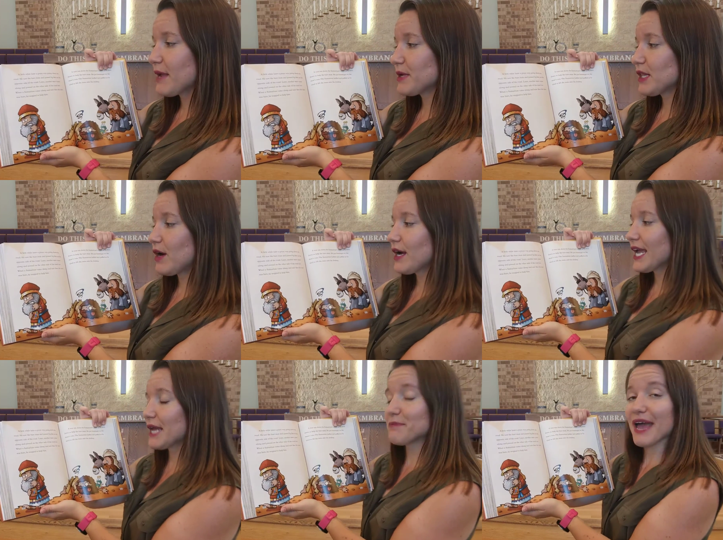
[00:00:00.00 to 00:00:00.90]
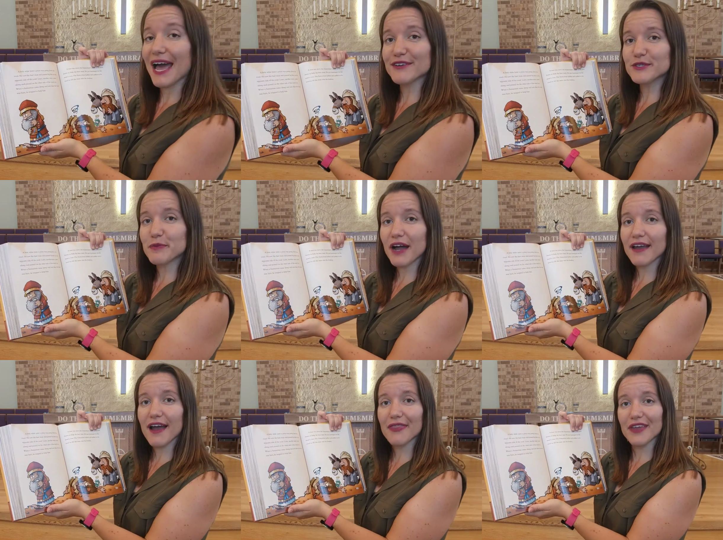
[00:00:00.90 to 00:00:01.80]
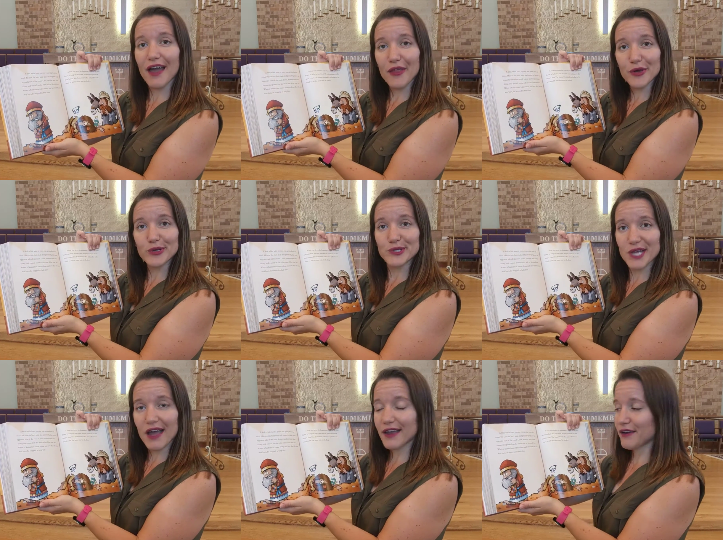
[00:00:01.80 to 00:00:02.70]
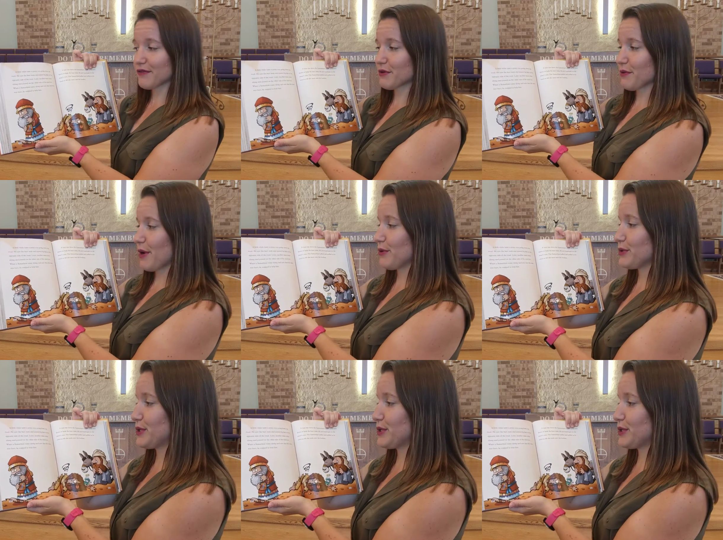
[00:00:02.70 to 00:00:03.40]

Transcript: came along and passed by on the other side of the road,